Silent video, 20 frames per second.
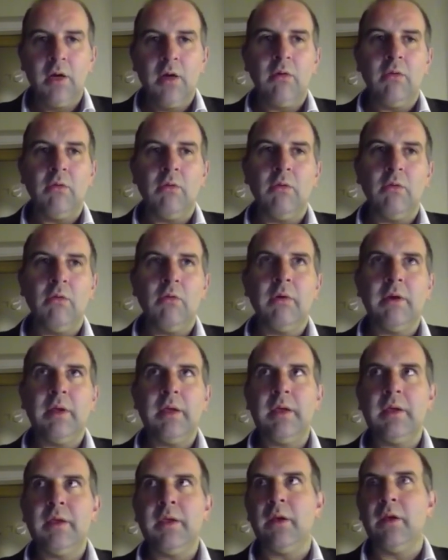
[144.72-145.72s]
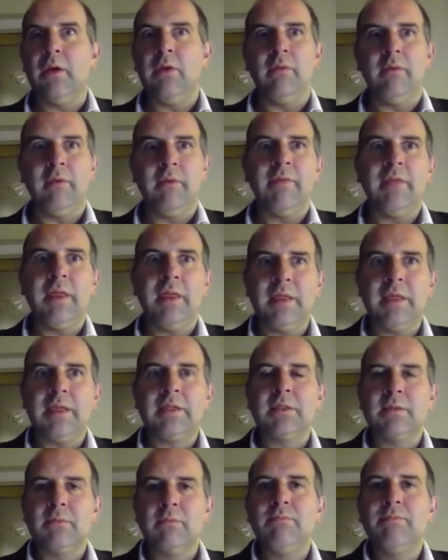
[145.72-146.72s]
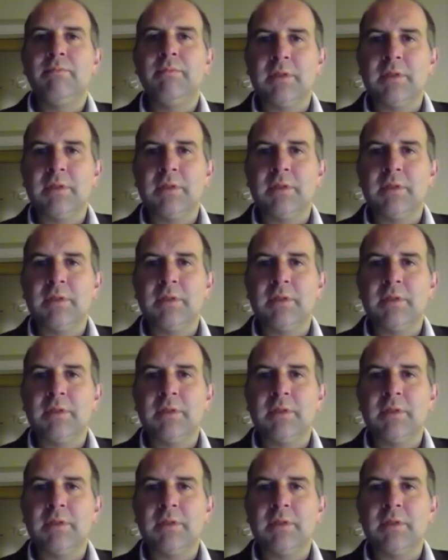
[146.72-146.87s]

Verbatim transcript: or you know if there, there's some